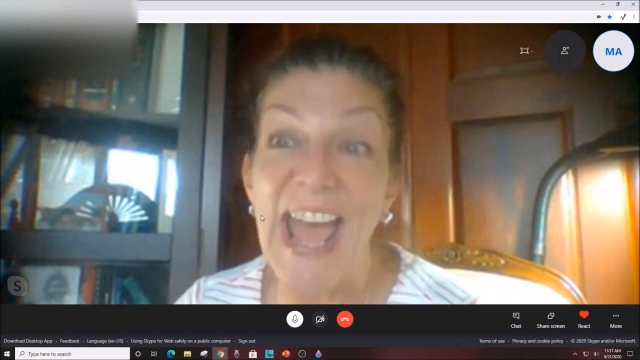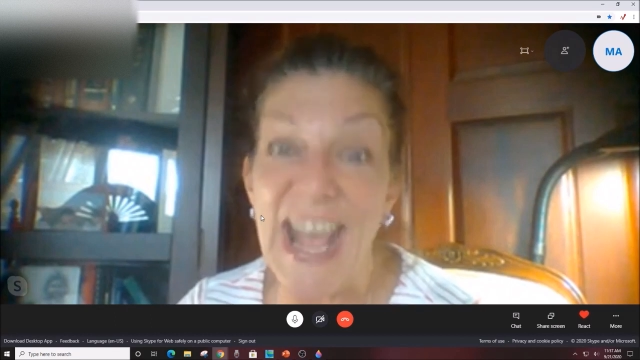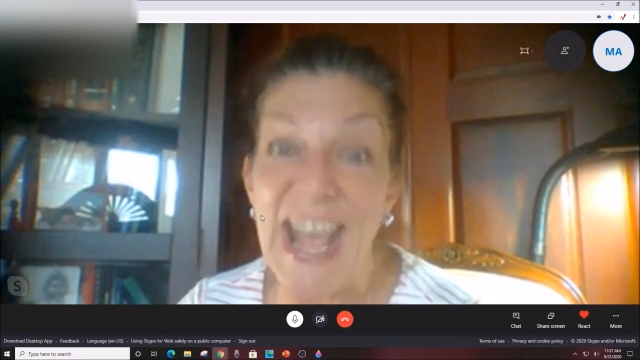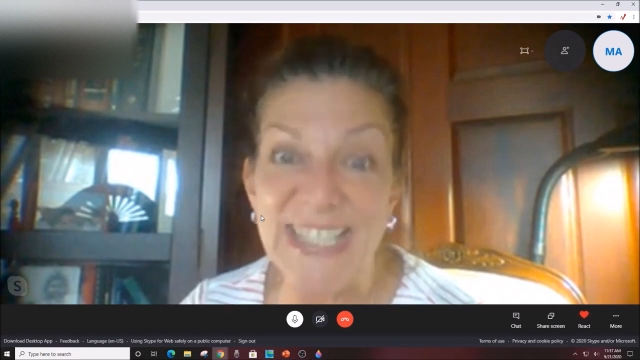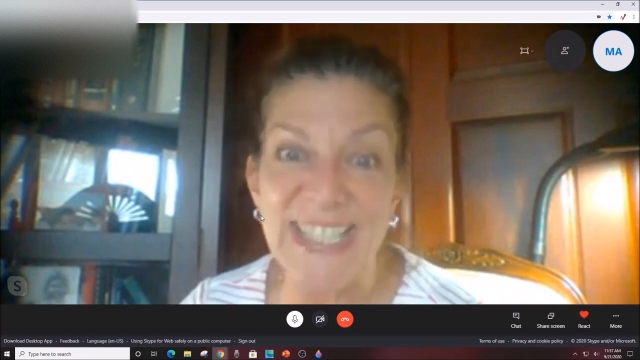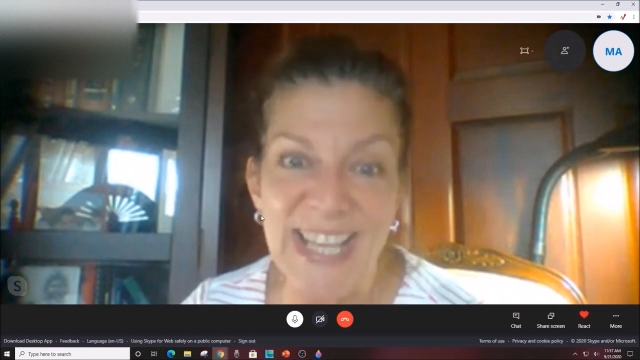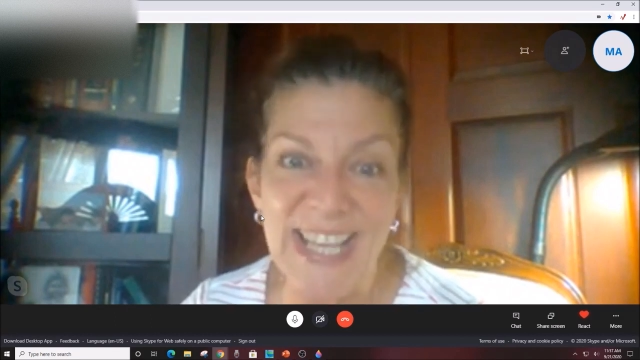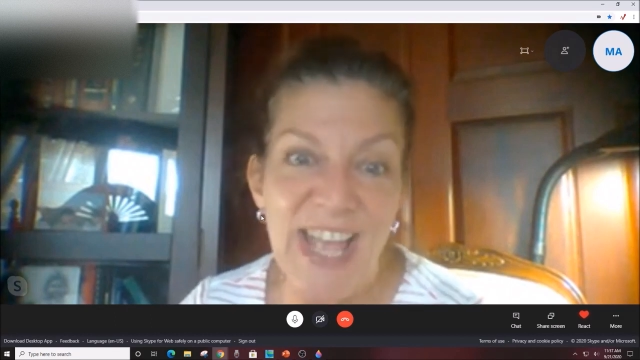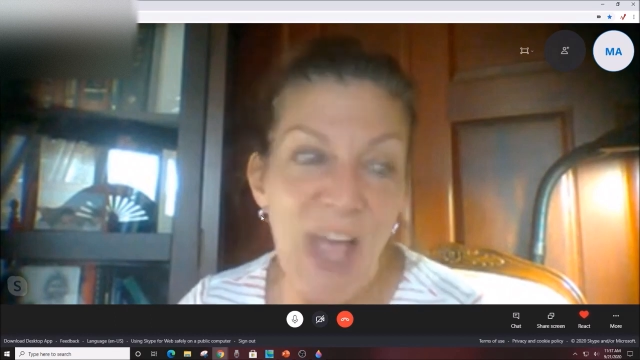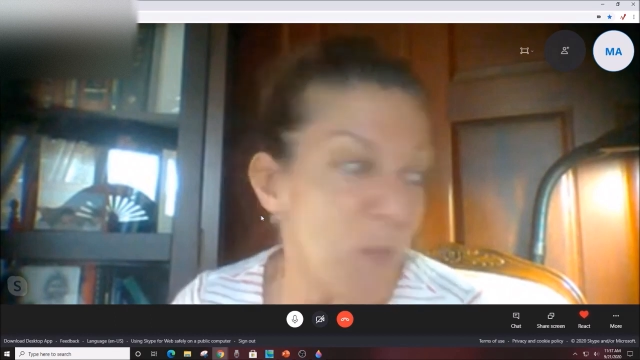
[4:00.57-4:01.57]
everything. Yes.
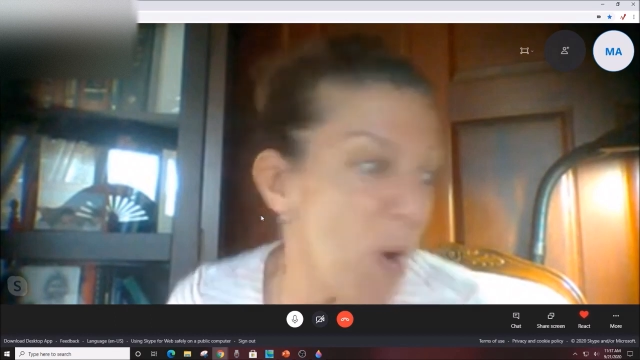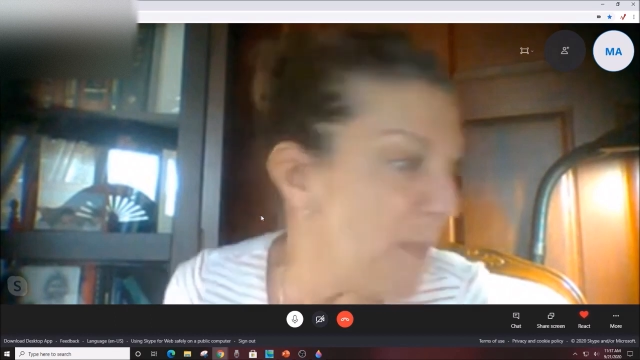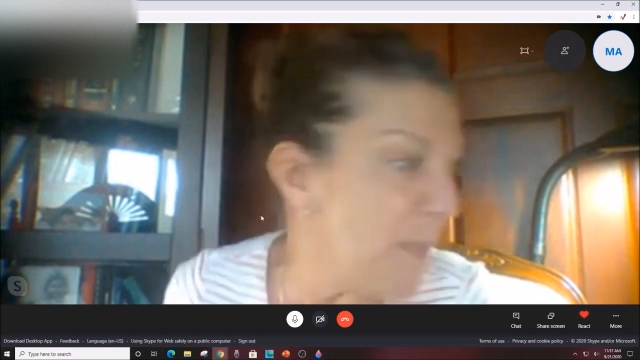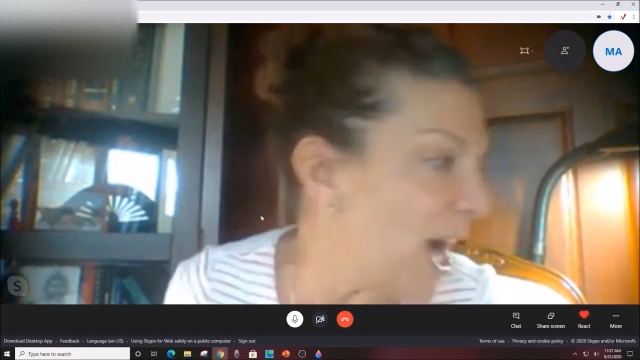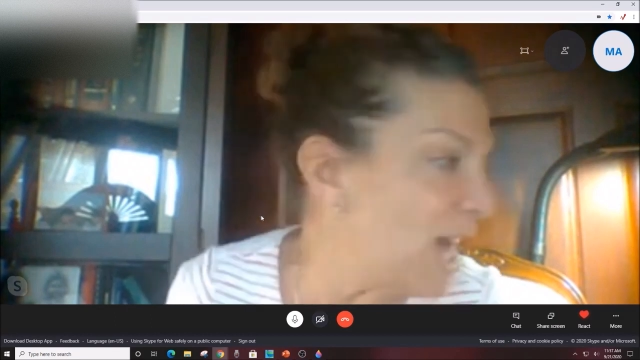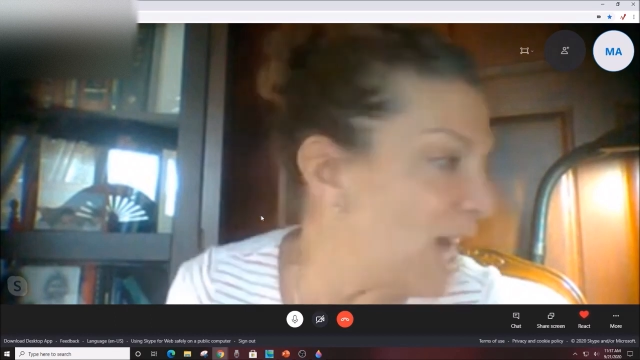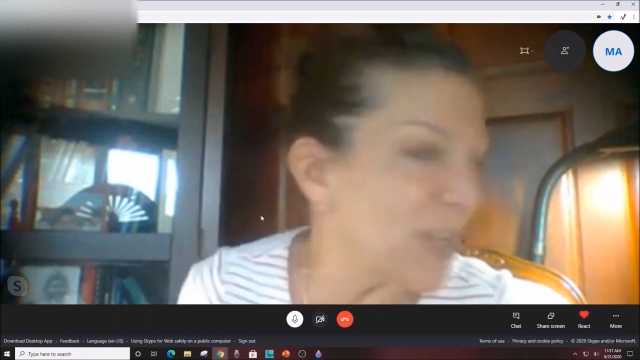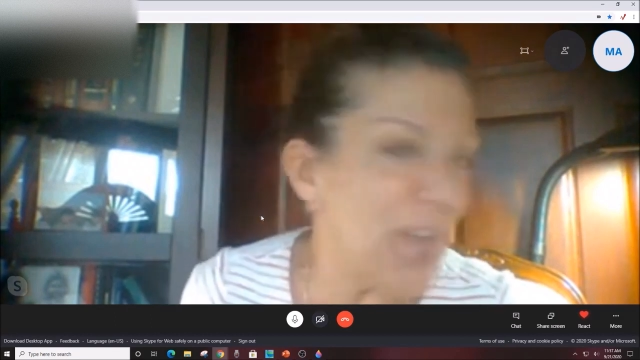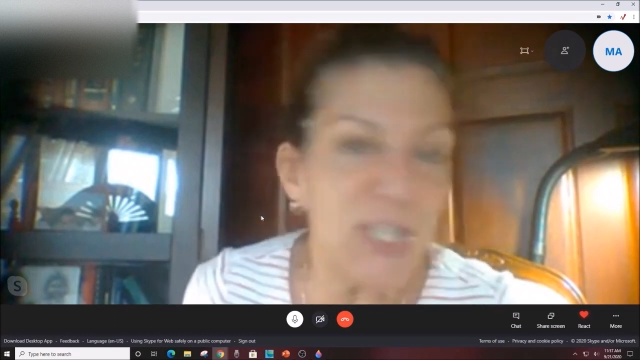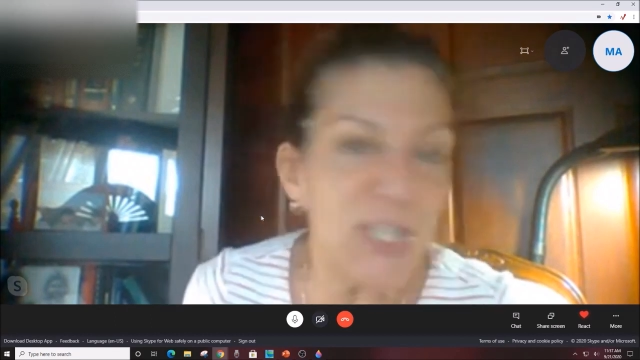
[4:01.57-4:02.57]
Well,
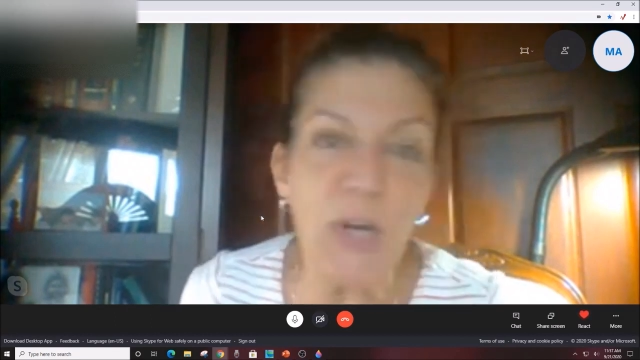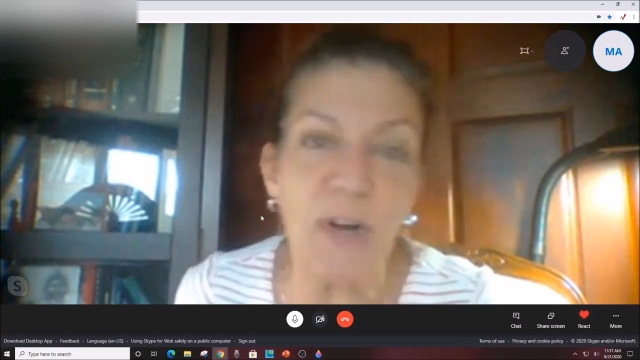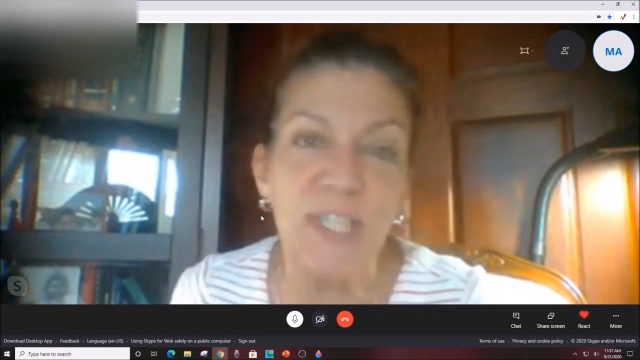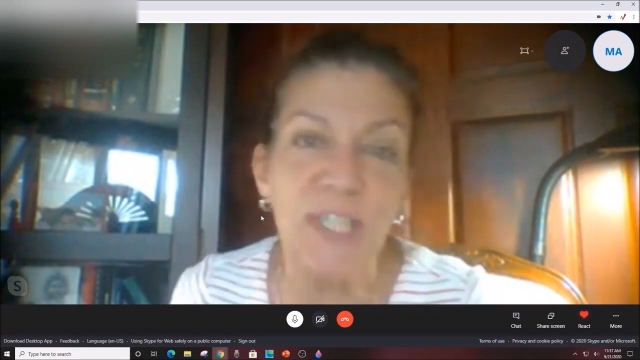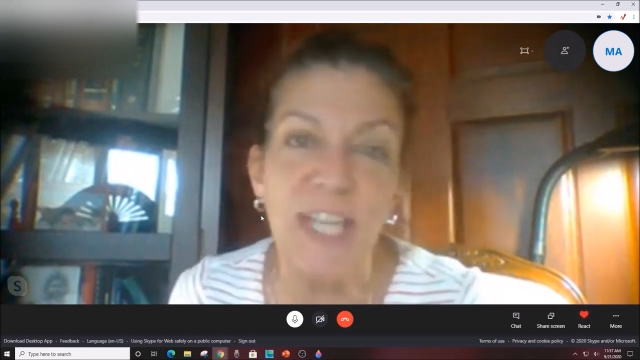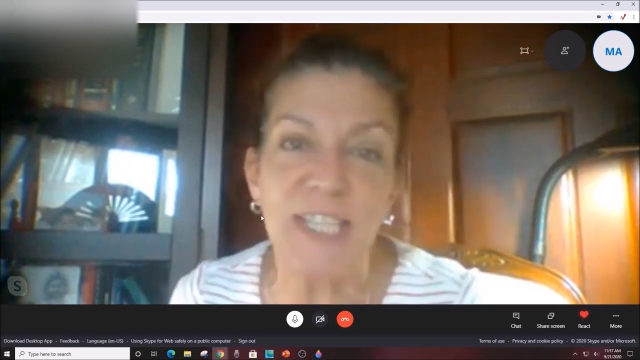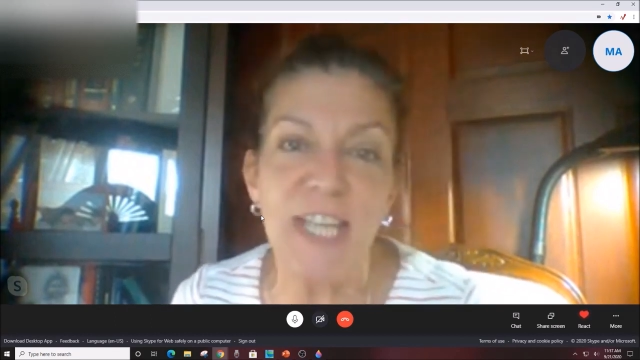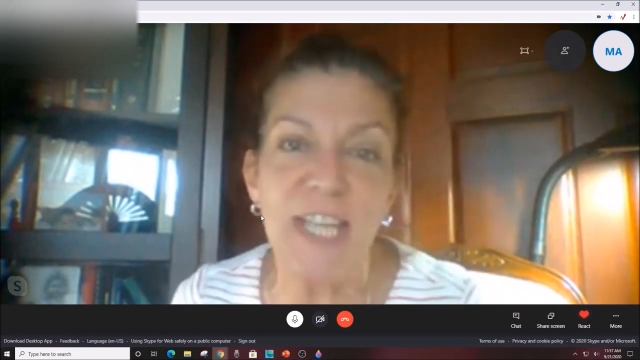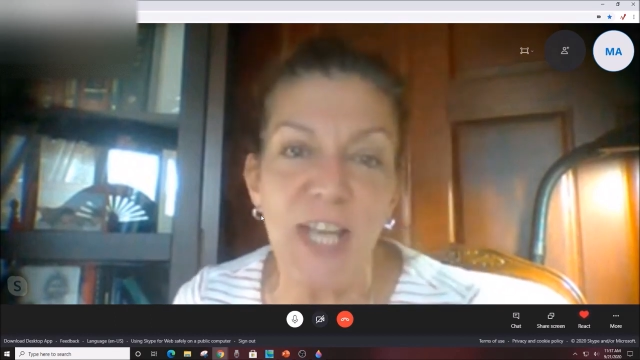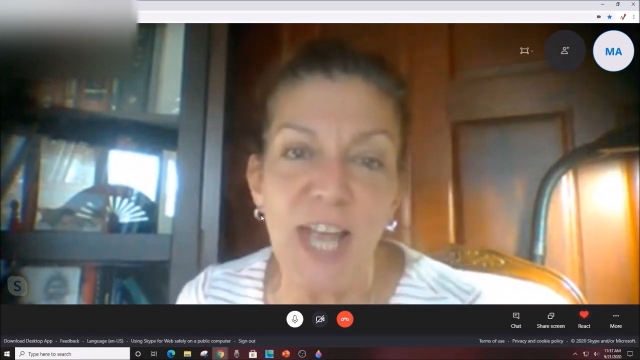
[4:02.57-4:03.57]
because they're like two hundred
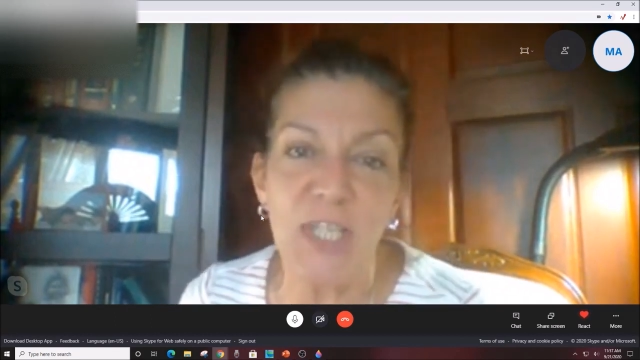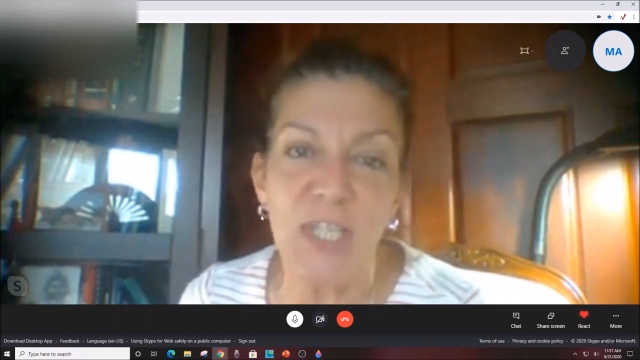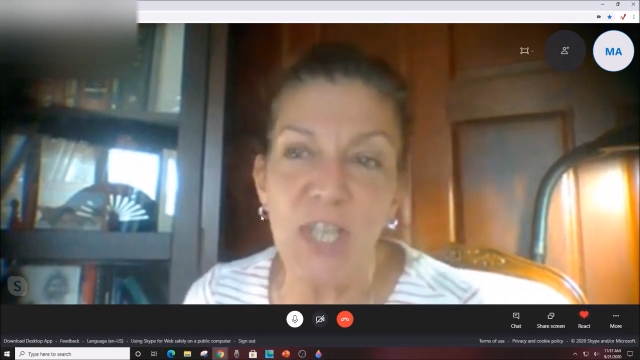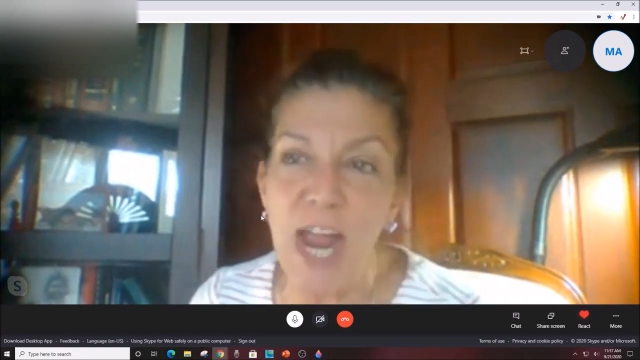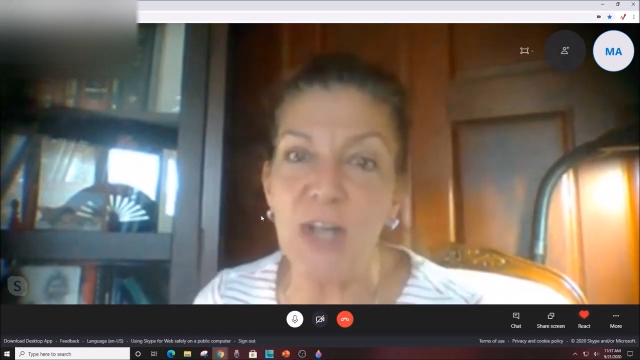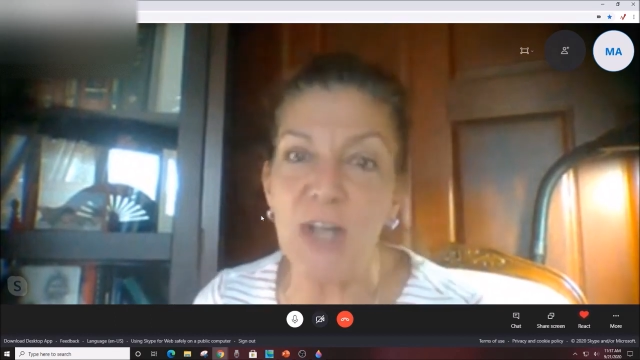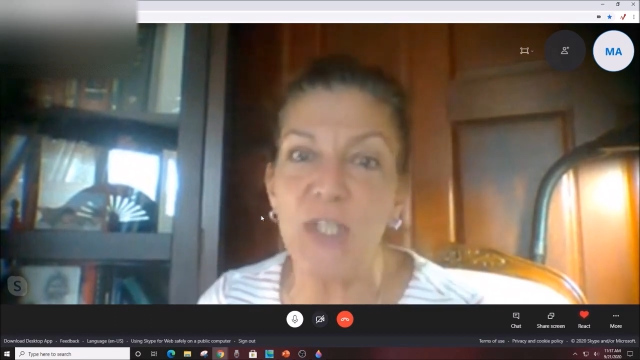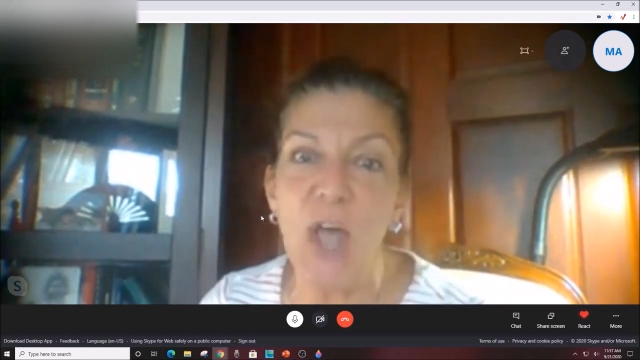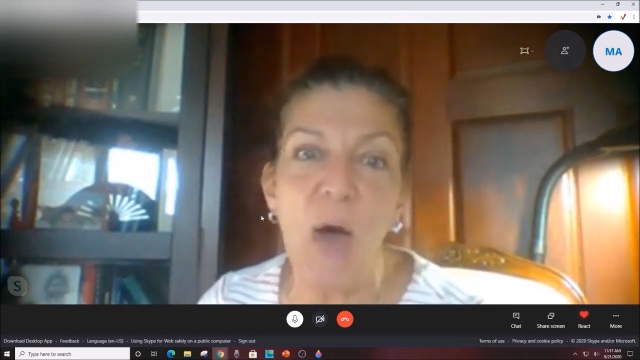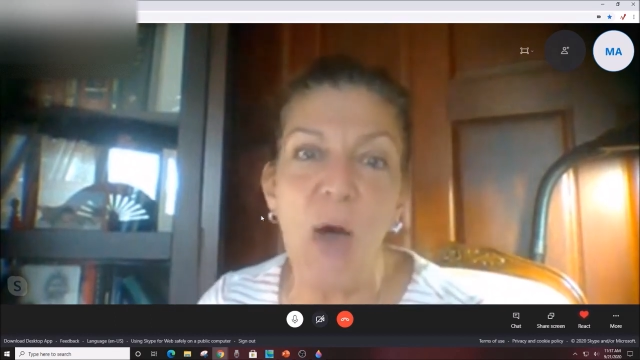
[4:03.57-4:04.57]
sixty a, a
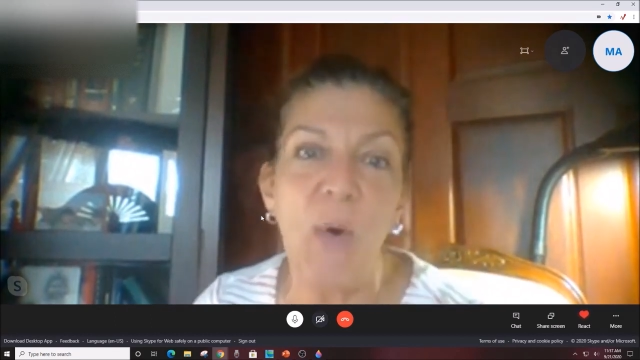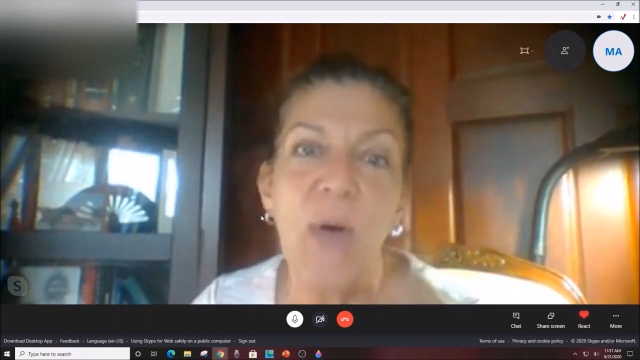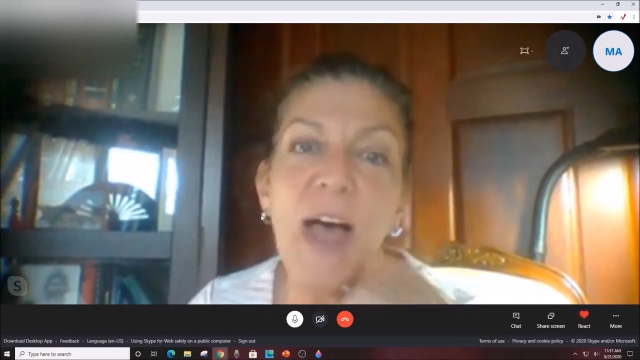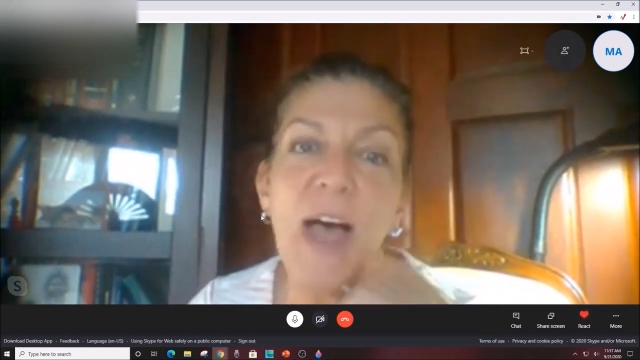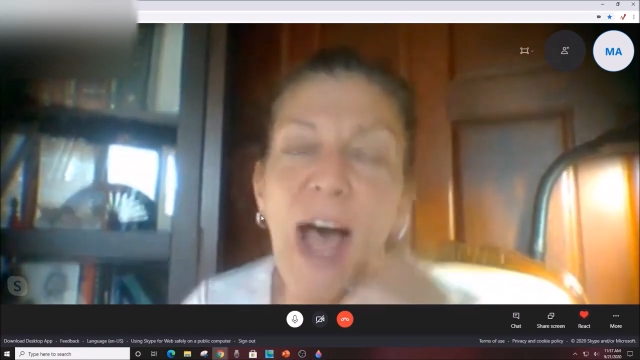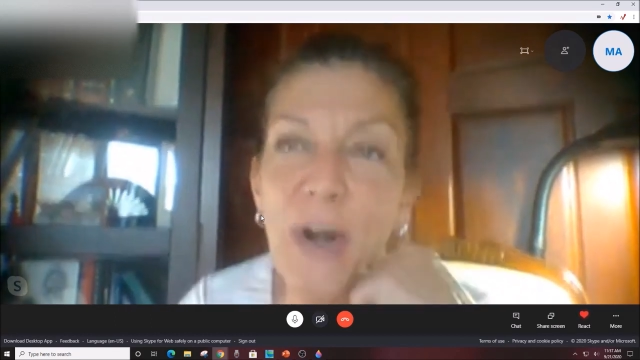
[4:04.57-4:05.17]
share, so I, know,